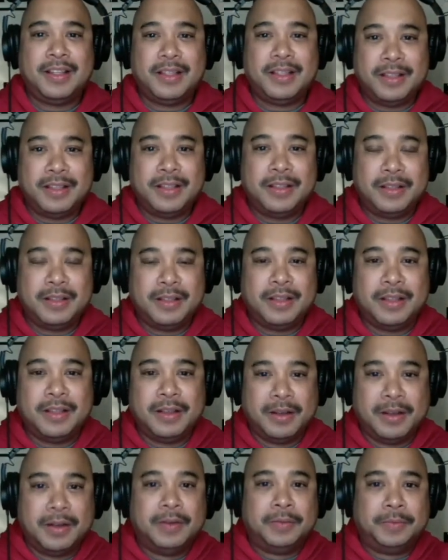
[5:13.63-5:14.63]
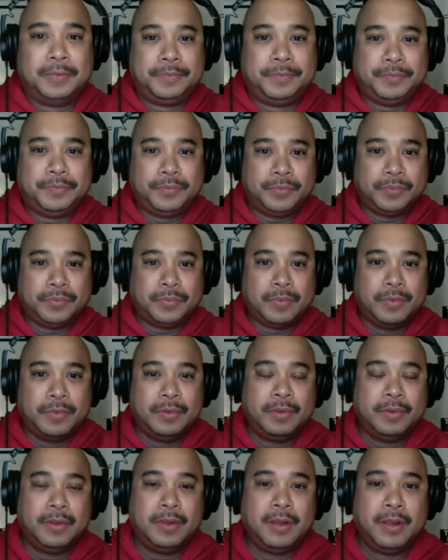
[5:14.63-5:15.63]

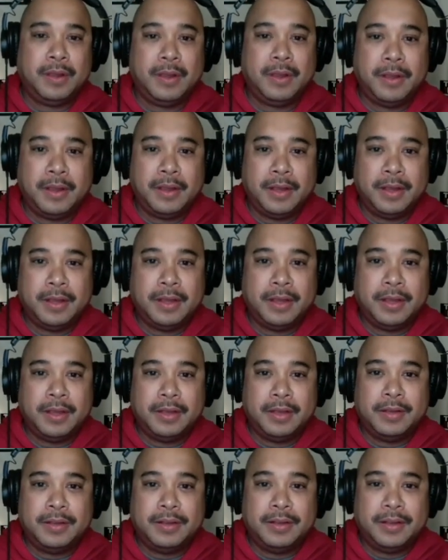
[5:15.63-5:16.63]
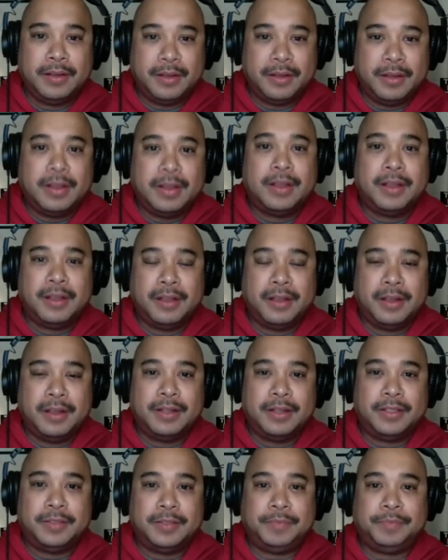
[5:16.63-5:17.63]

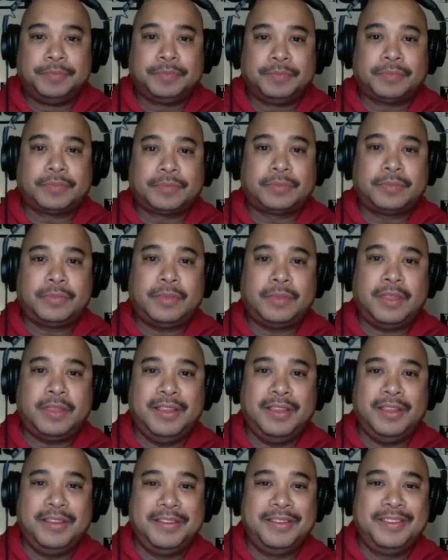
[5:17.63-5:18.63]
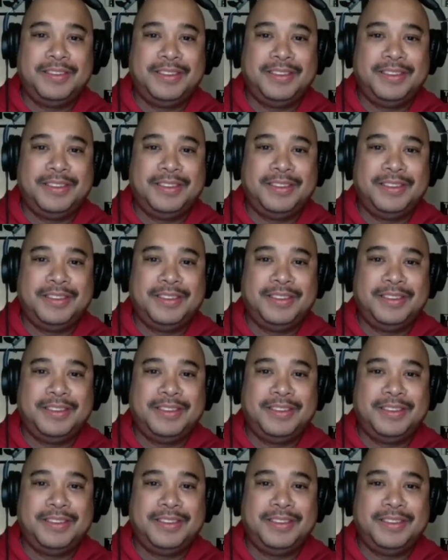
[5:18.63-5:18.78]
The person shown says nothing.